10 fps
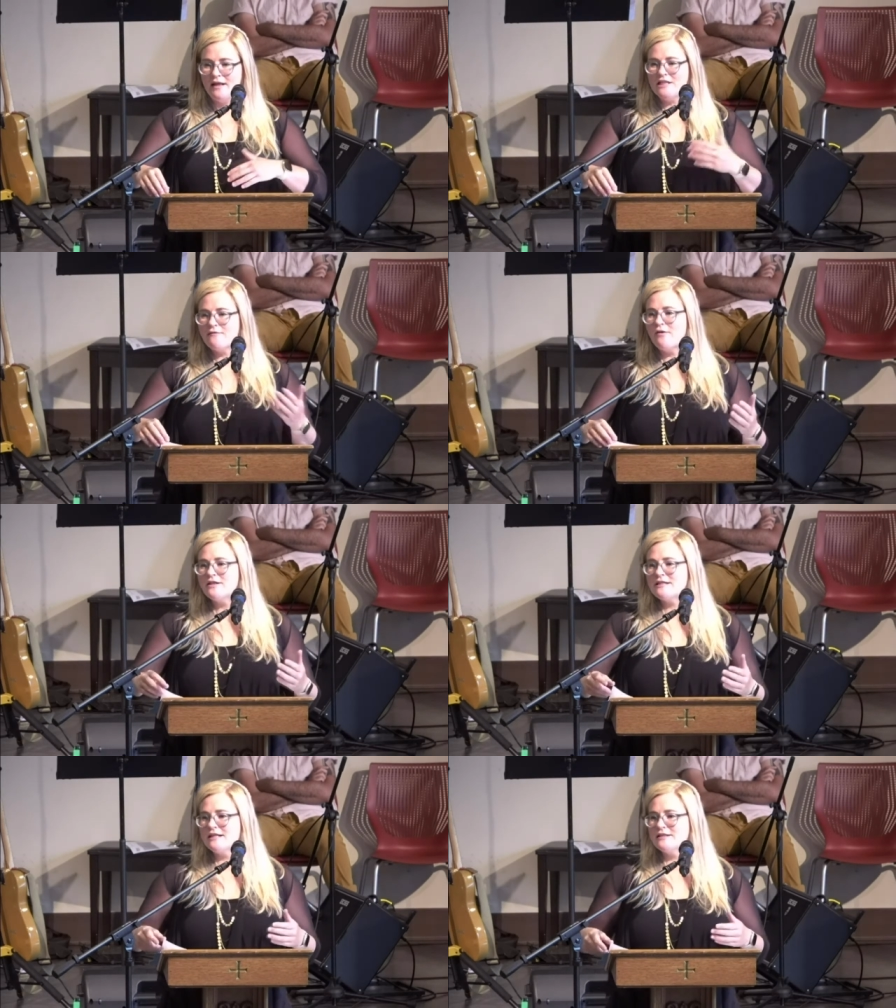And as far
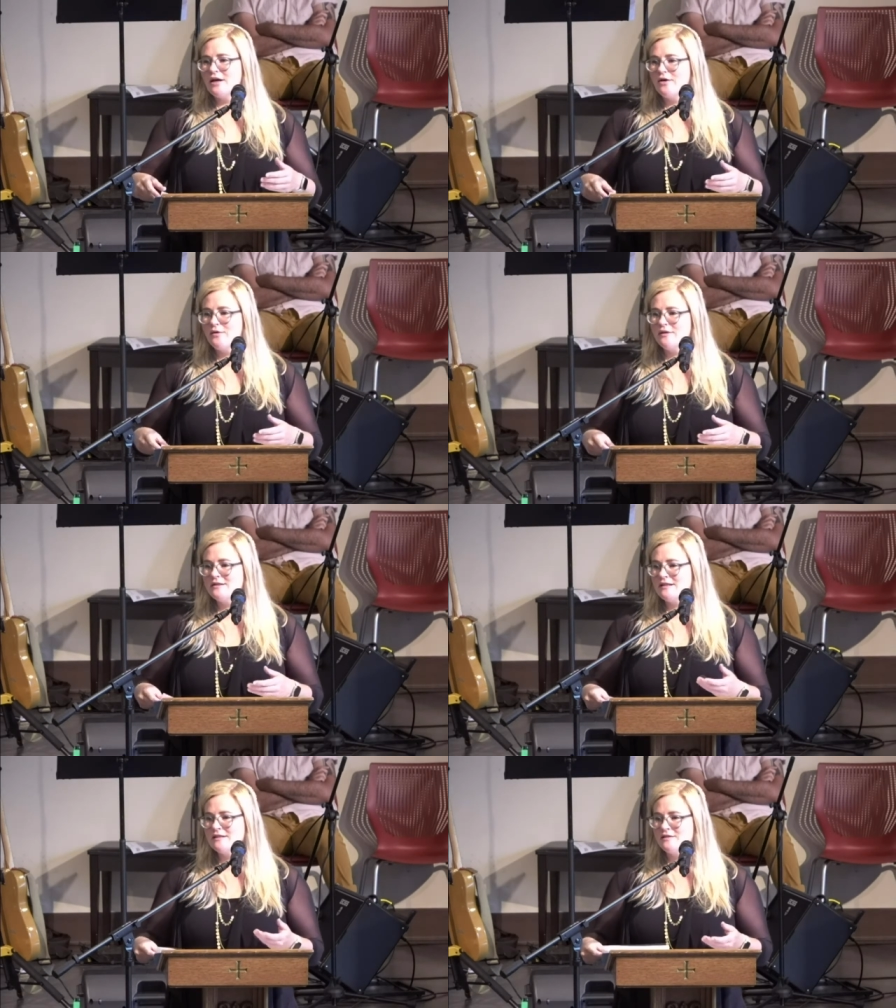as sins go,
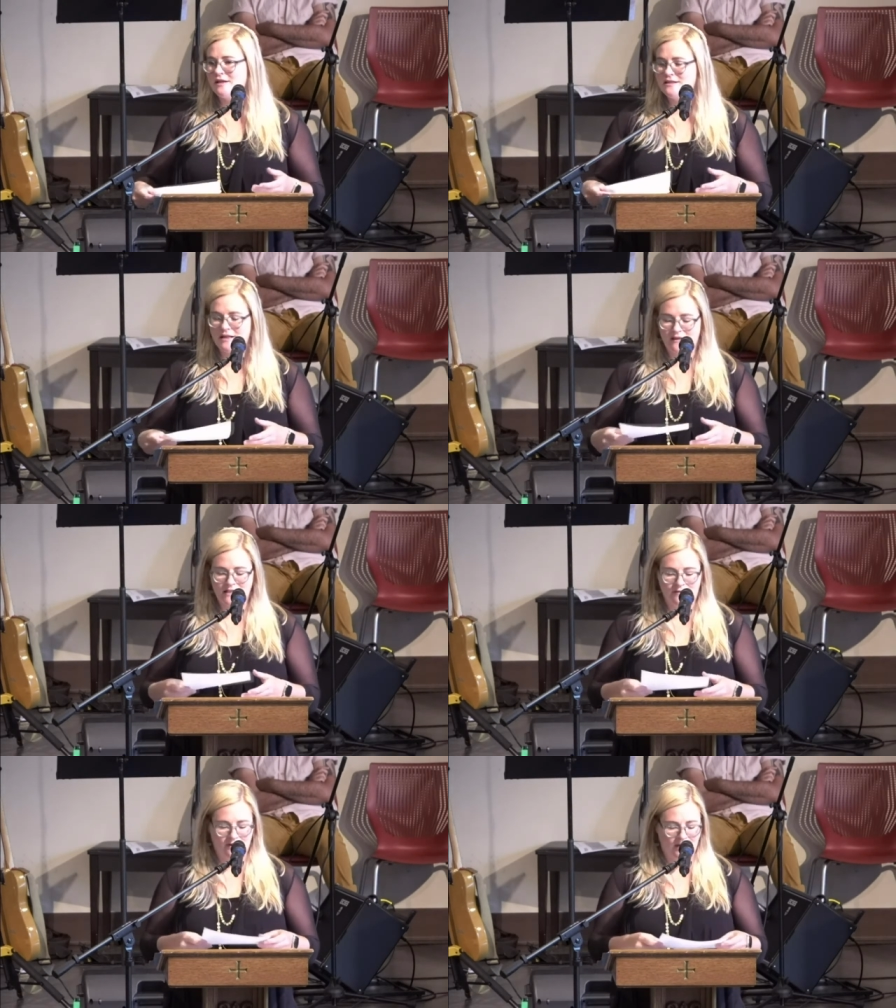this isn't a sin
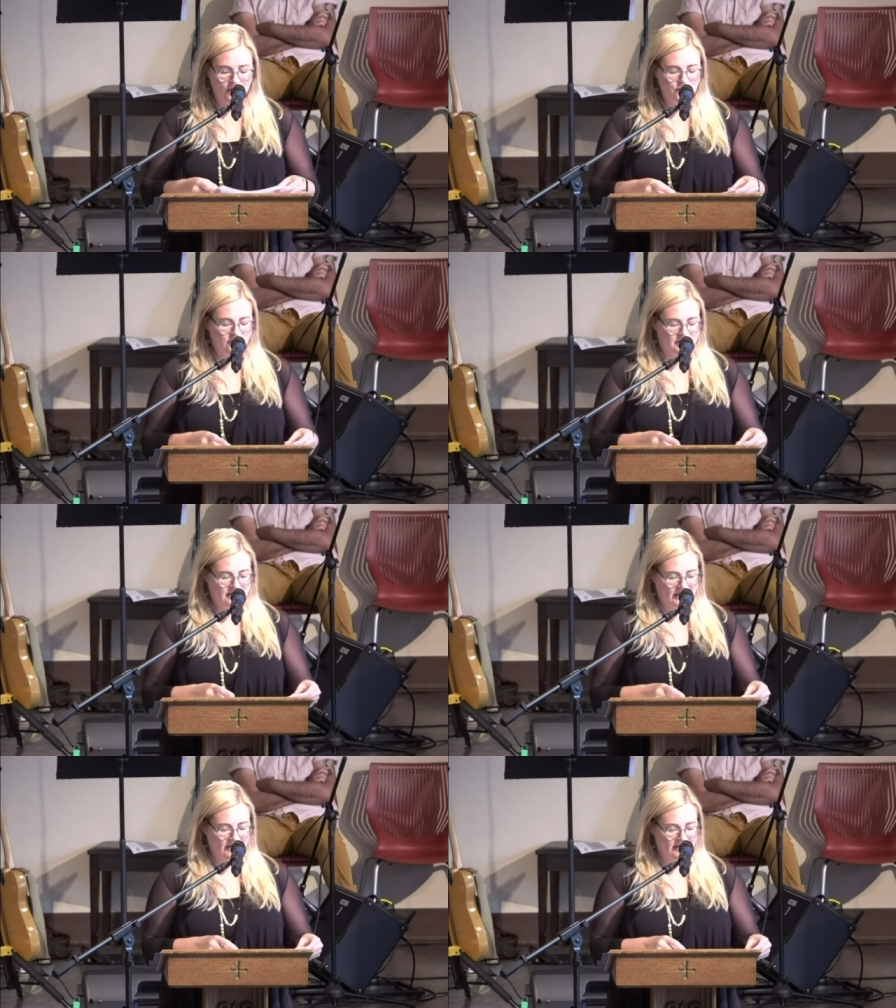that's very
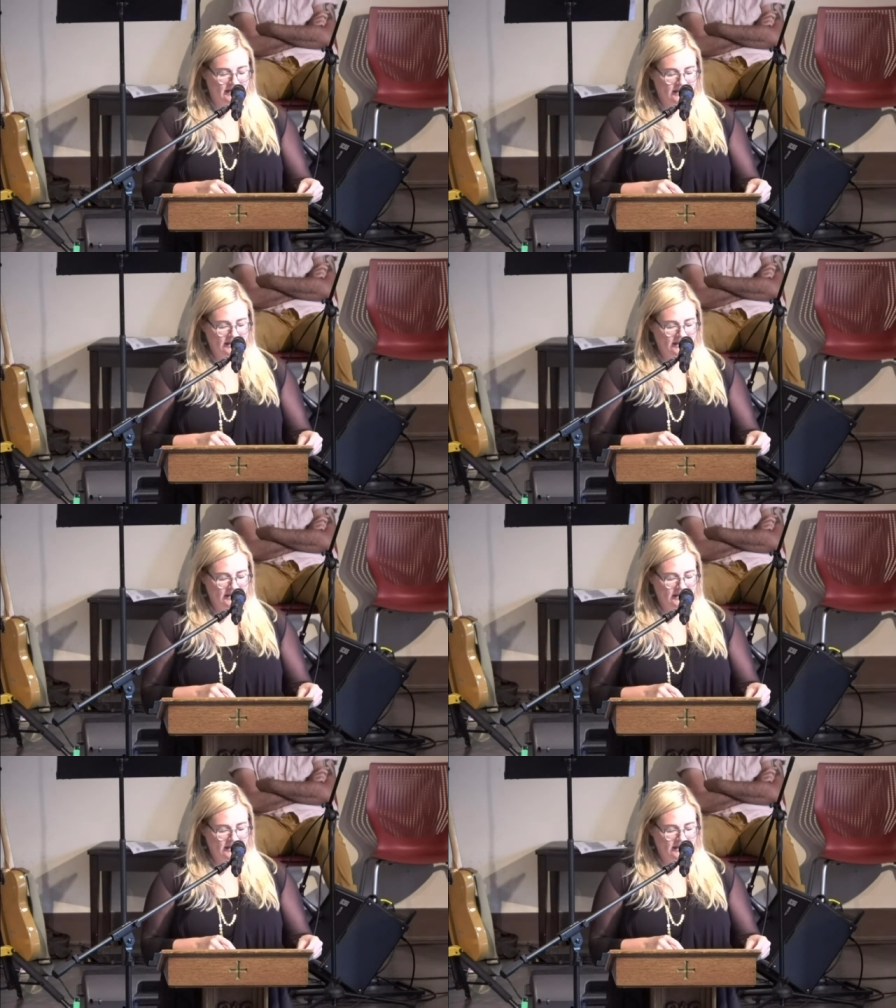interesting.